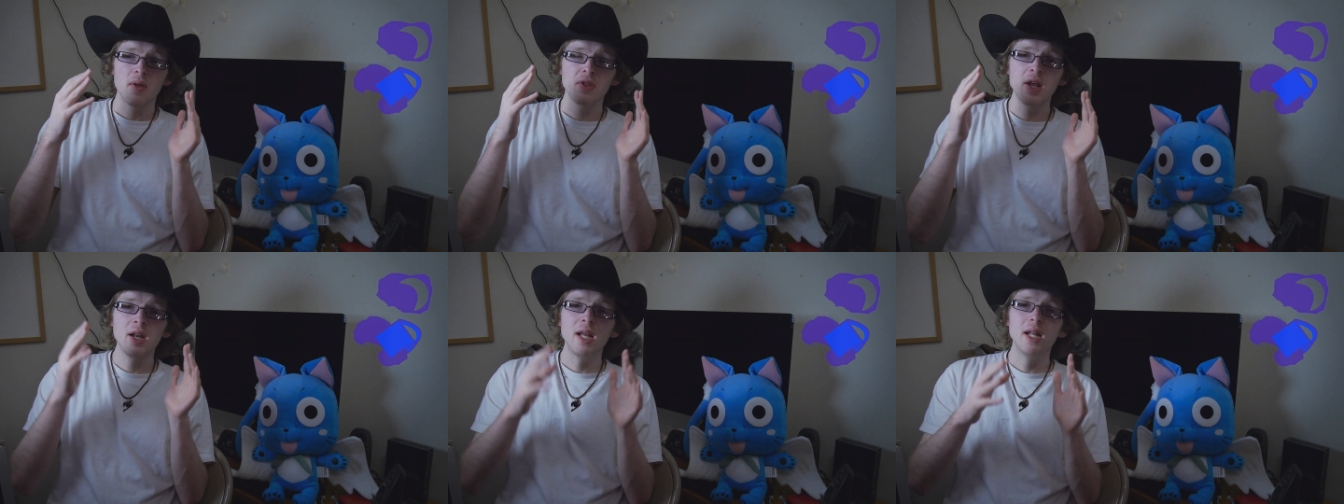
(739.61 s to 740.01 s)

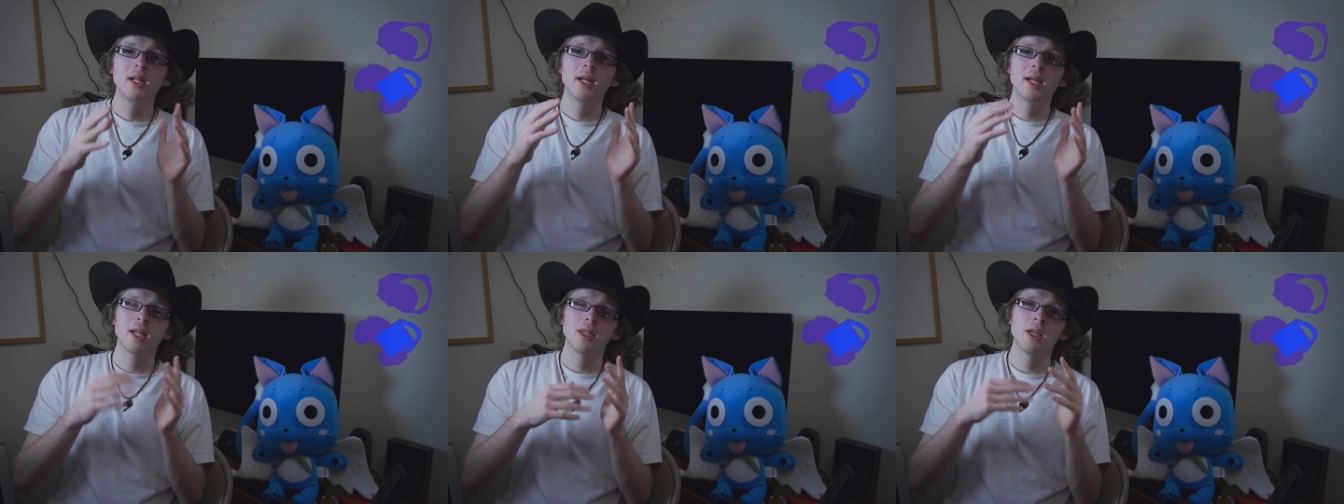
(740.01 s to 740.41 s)
They need
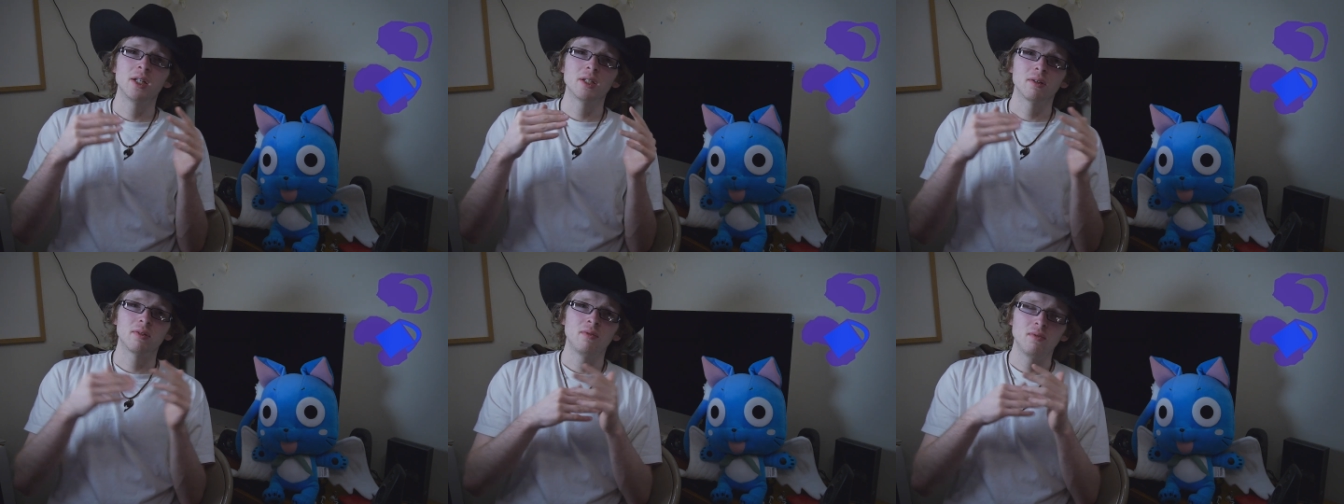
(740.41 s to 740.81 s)
to get
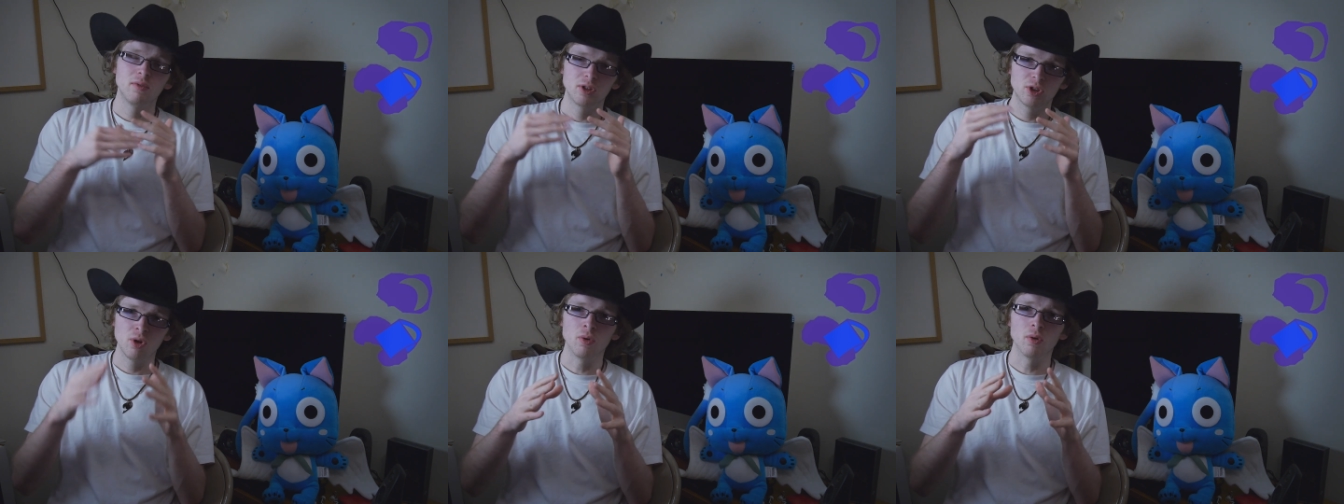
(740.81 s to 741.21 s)
these
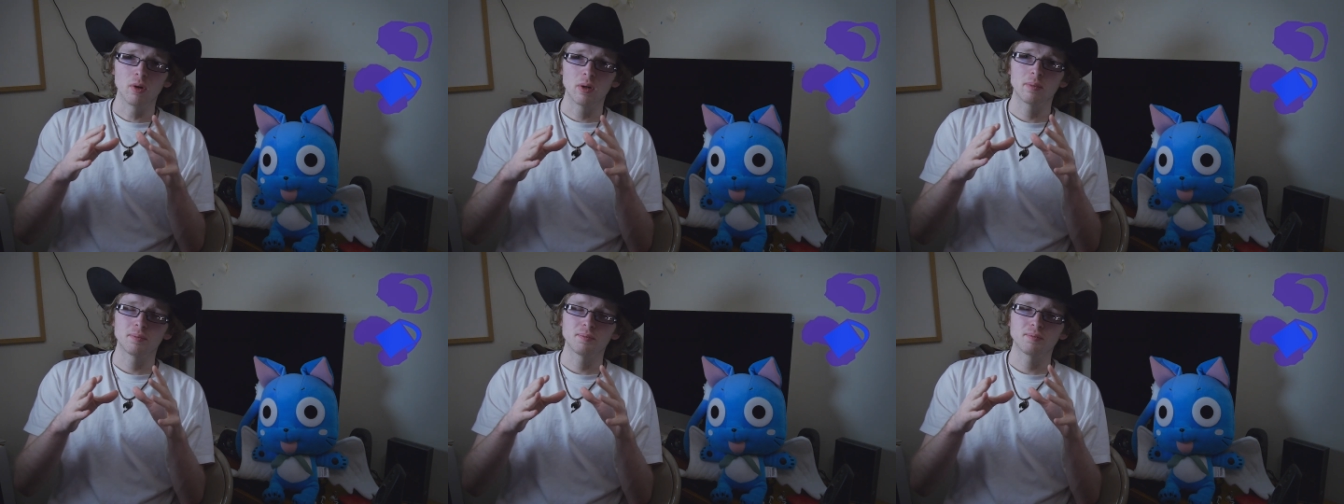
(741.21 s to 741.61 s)
sooner.